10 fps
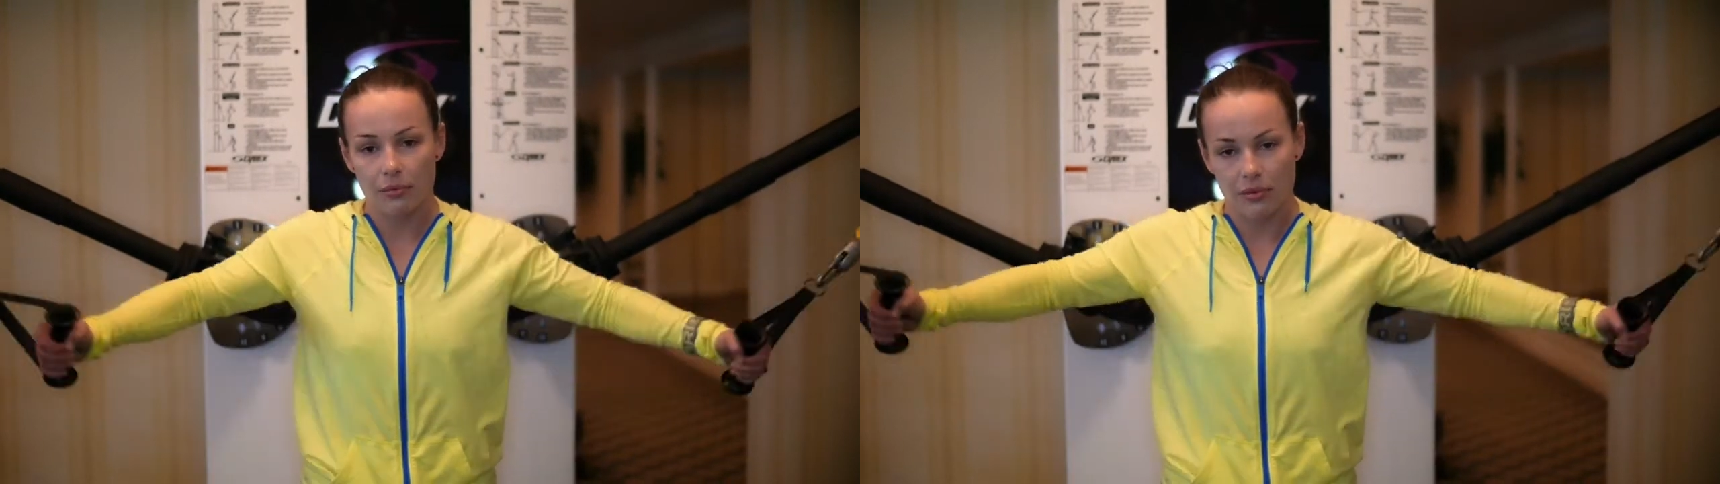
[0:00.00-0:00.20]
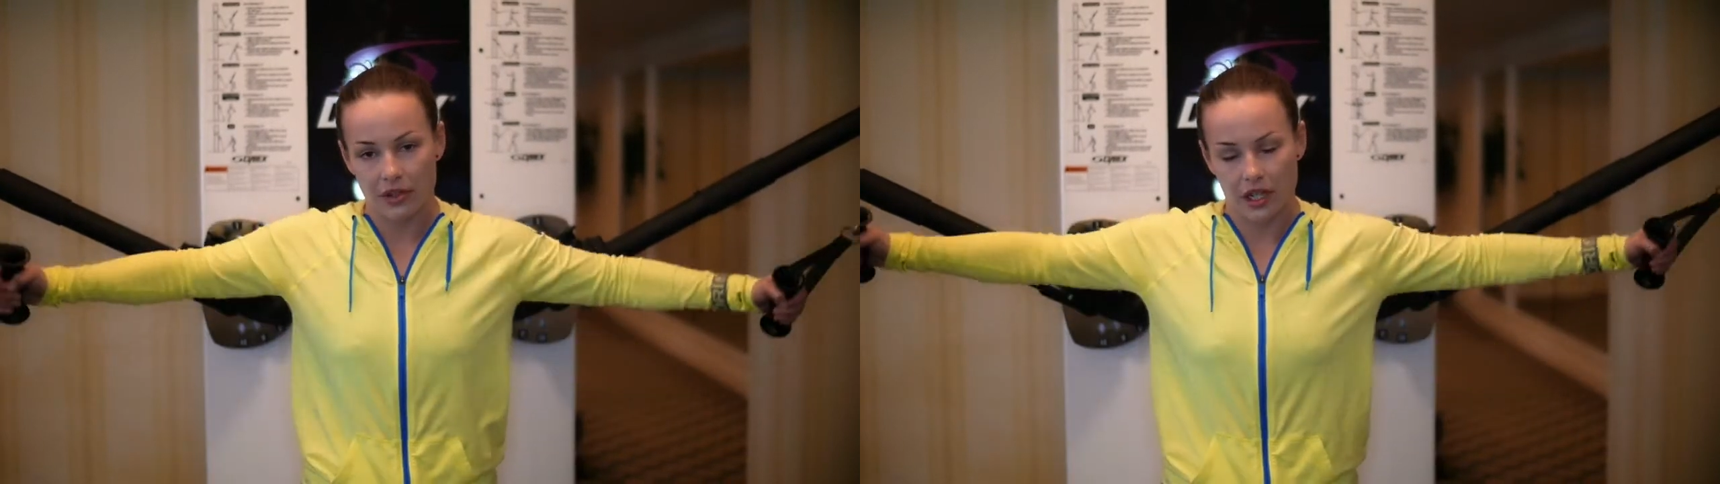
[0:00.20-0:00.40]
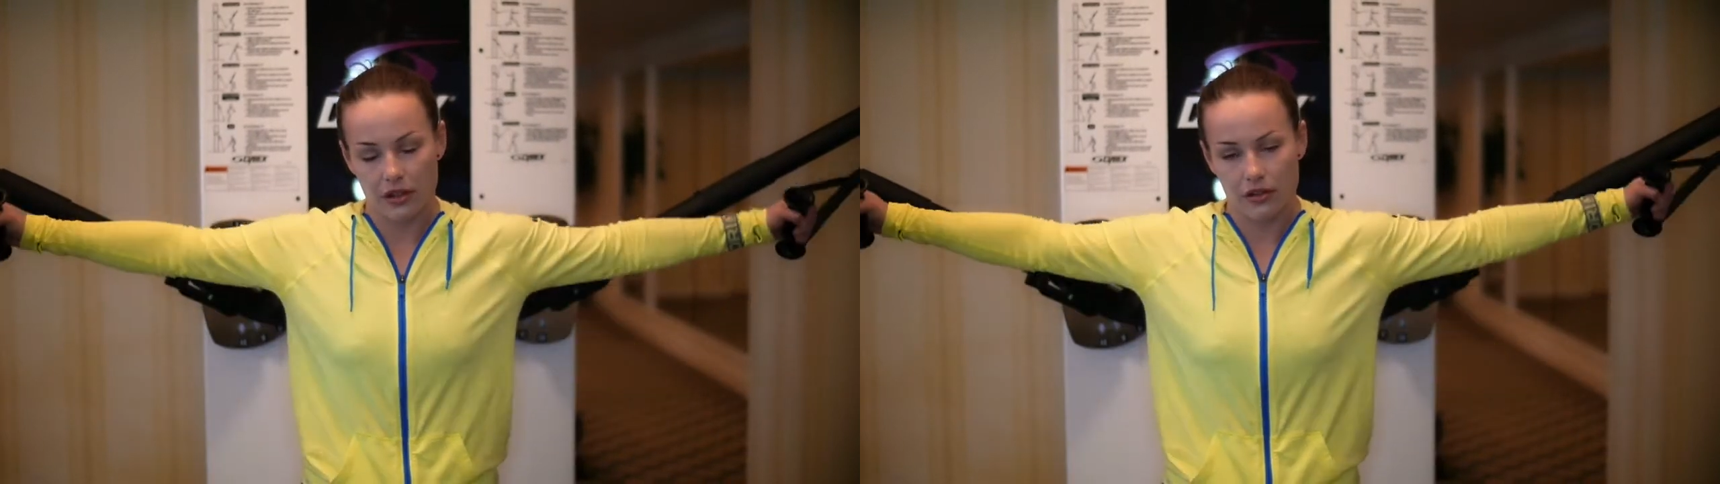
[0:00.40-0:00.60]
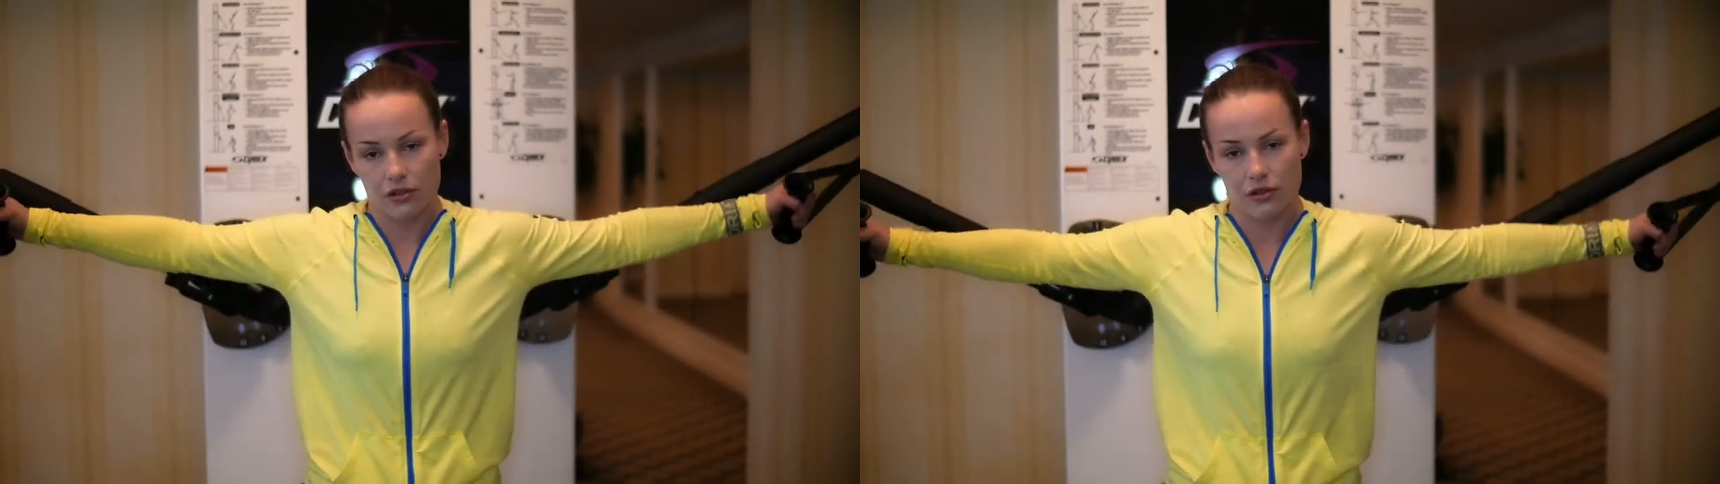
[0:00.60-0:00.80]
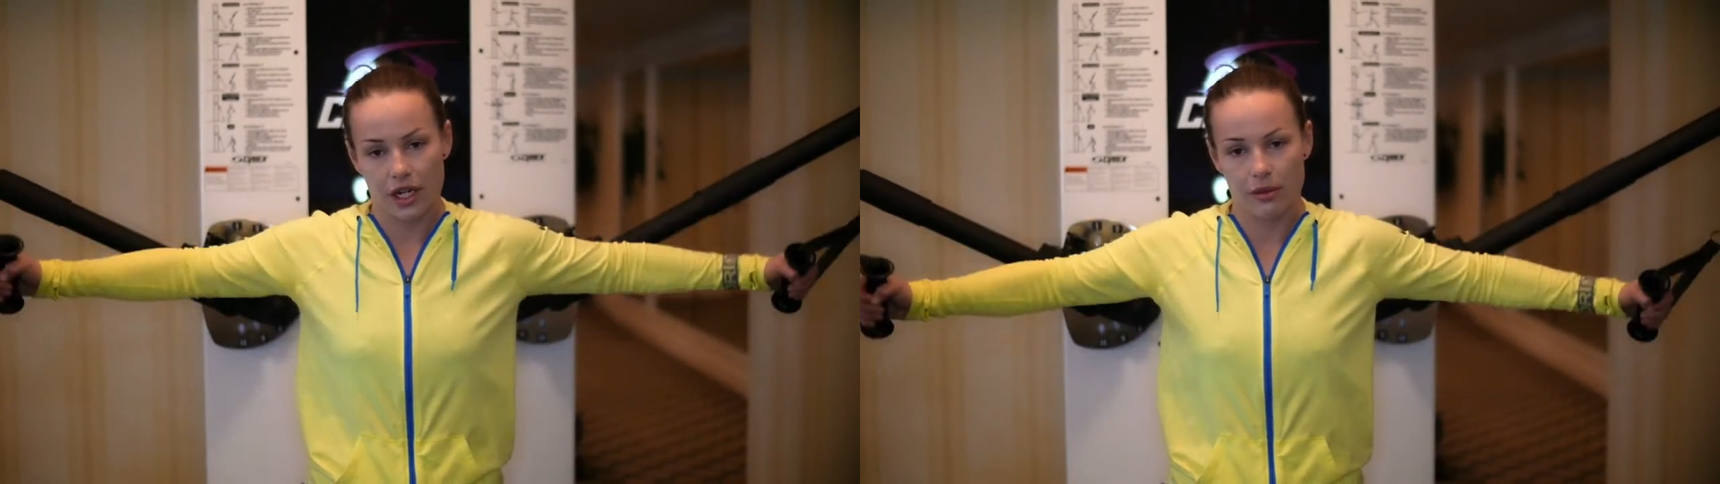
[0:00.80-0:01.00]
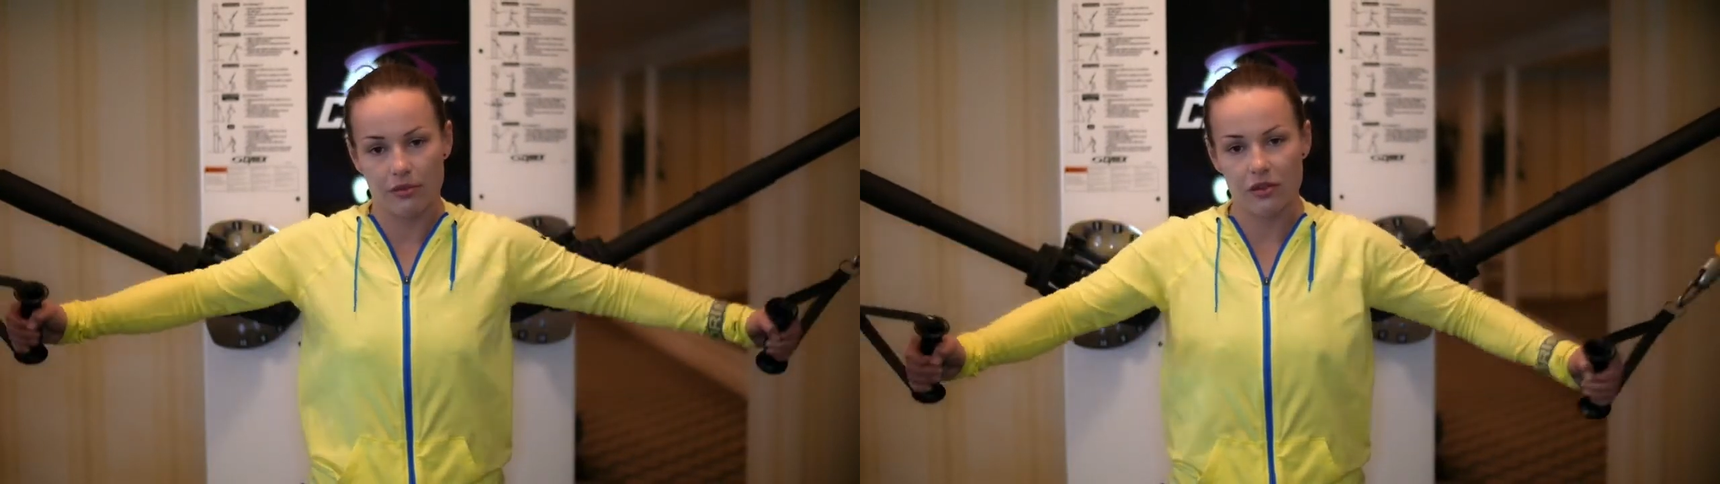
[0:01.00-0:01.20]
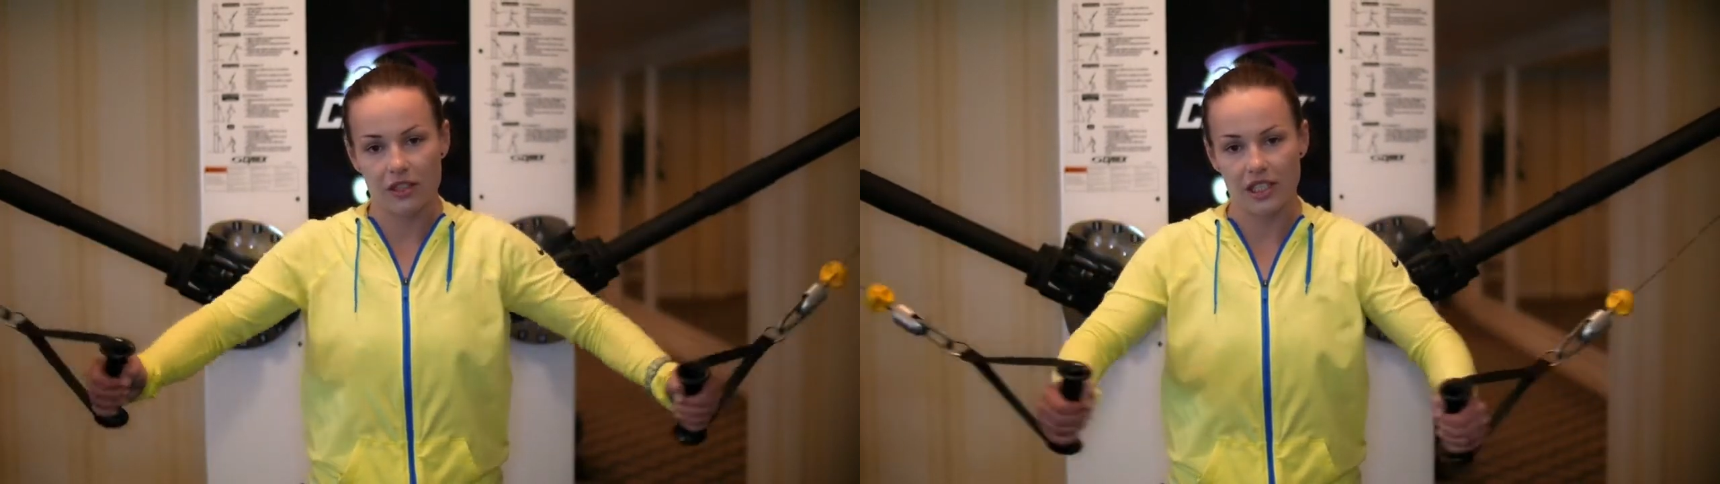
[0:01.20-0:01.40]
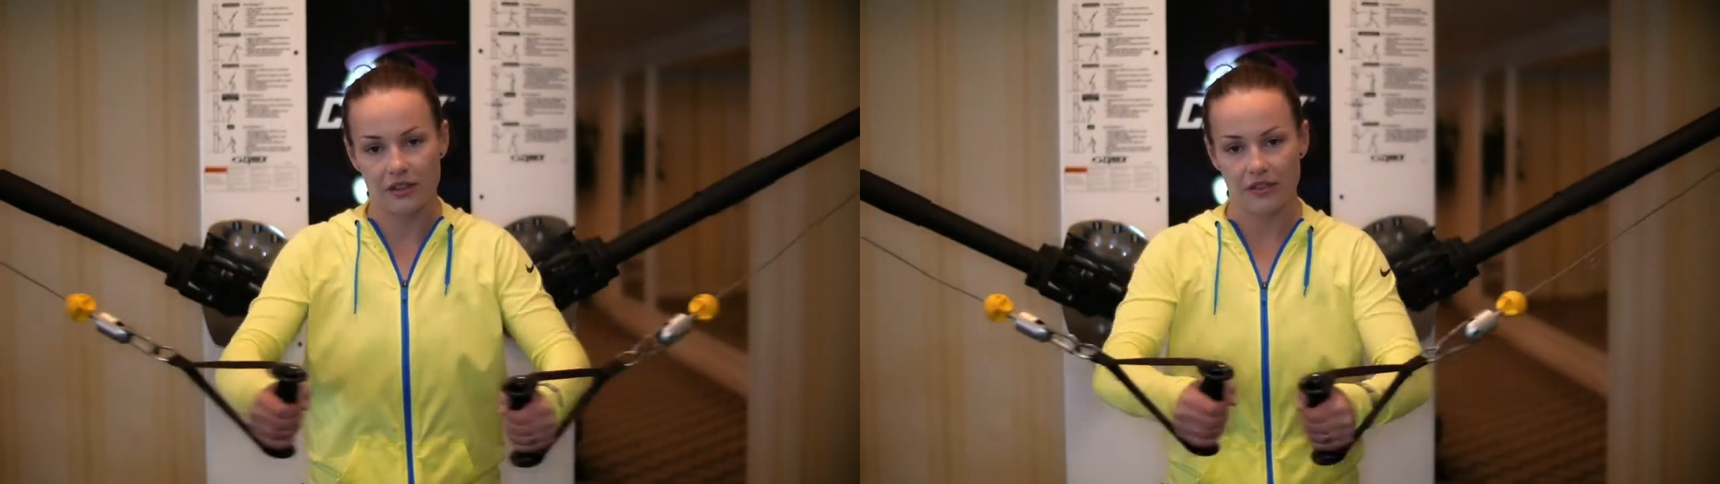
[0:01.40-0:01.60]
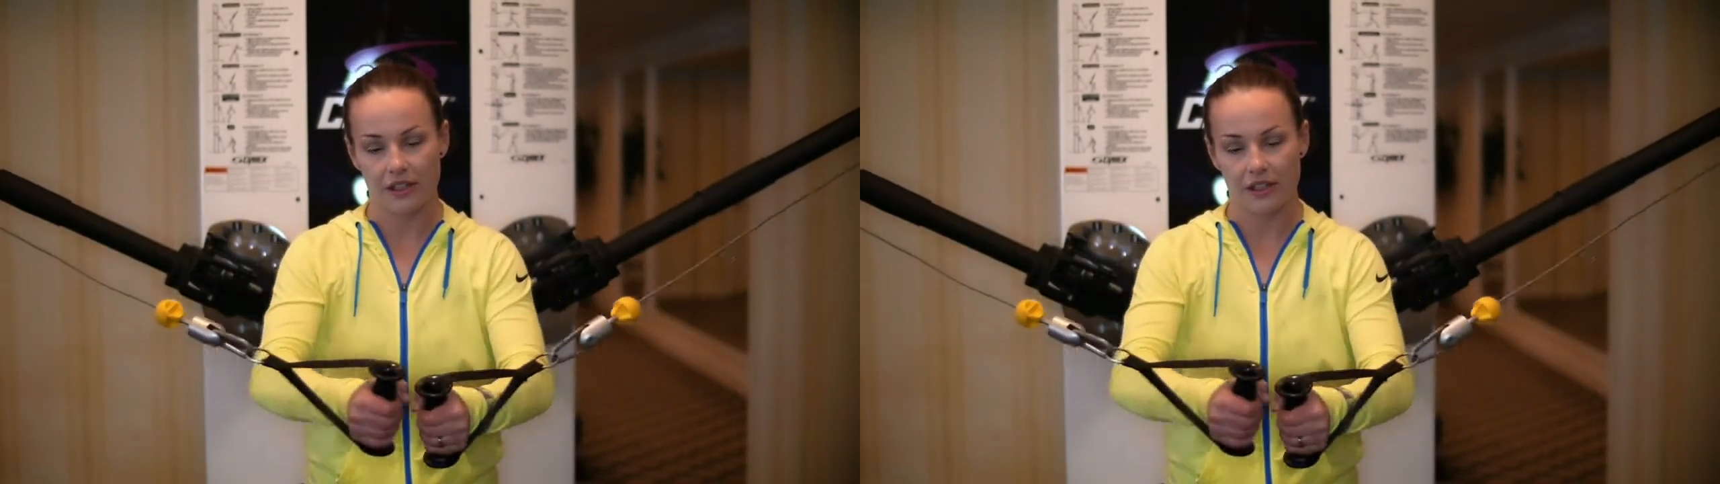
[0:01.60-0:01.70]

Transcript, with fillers: breathe your dream to achieve